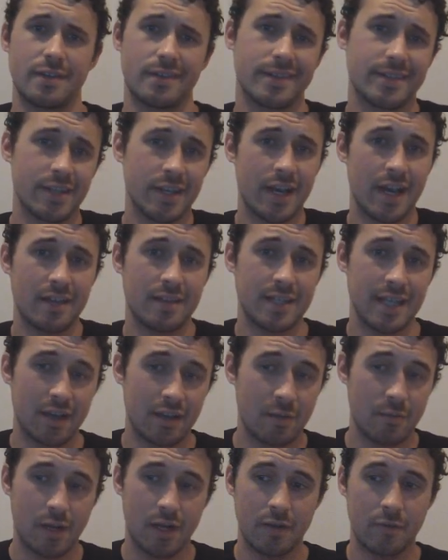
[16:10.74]
year, so you got to take
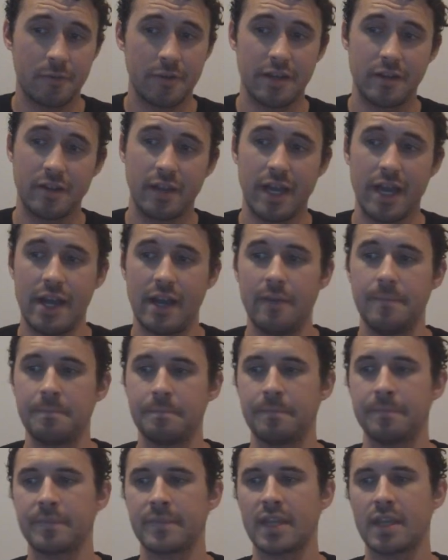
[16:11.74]
your money where you can get
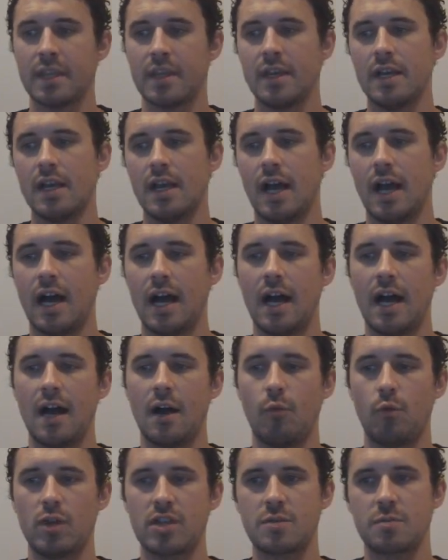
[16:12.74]

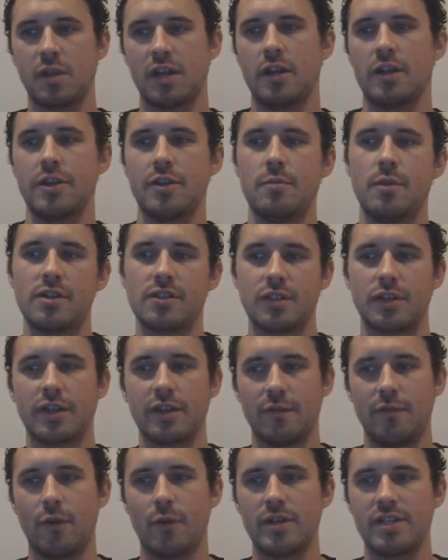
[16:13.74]
it. Which player are you most
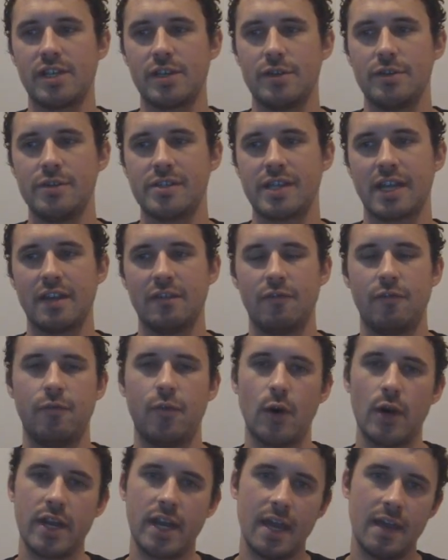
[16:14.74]
looking forward to using in
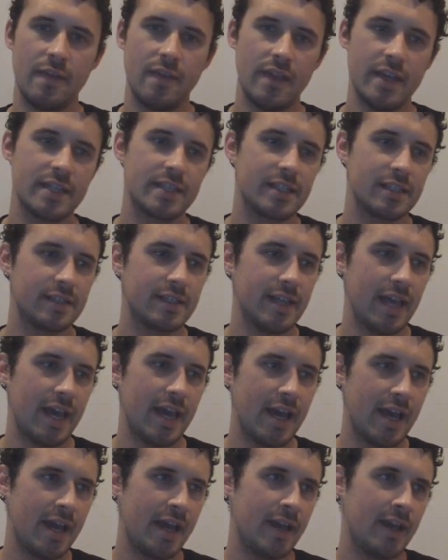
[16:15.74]
foot? And this is
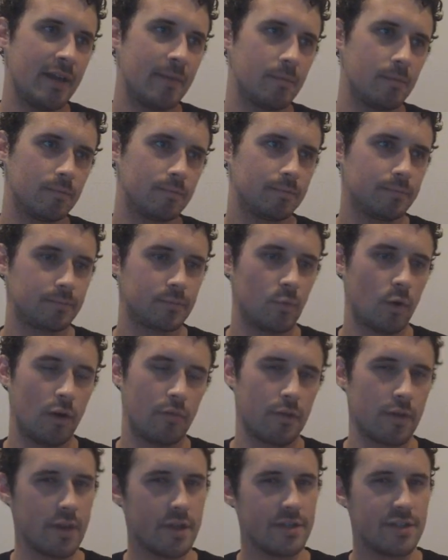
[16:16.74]
well,
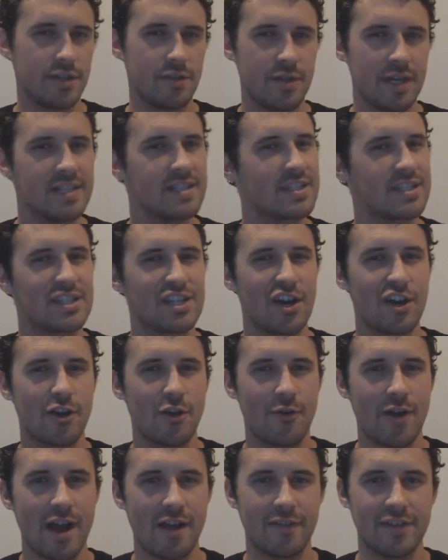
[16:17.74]
for those of you that stuck
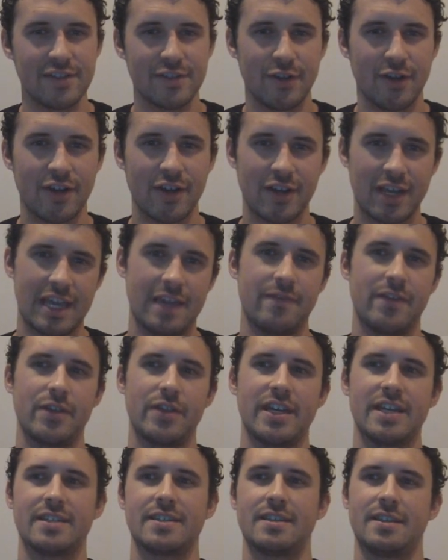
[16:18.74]
around this long, I'll give you
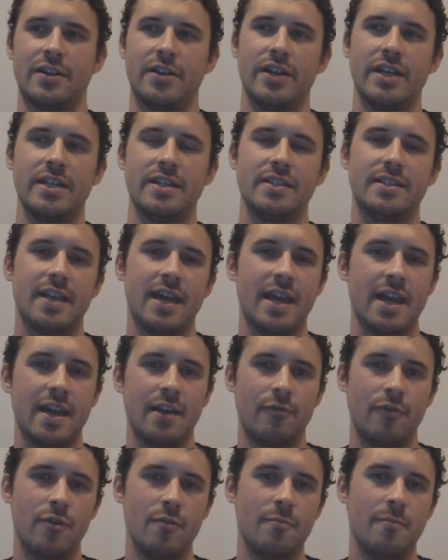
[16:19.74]
this. There is a
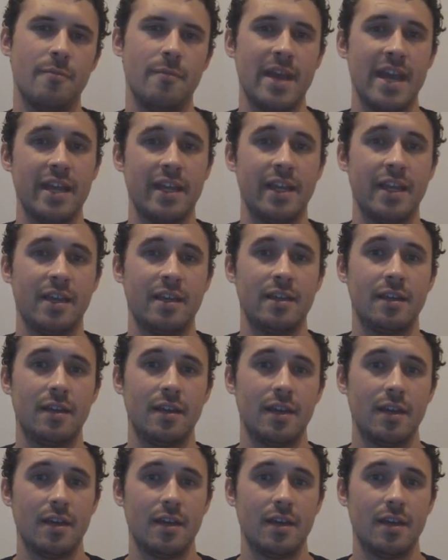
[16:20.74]
Romanian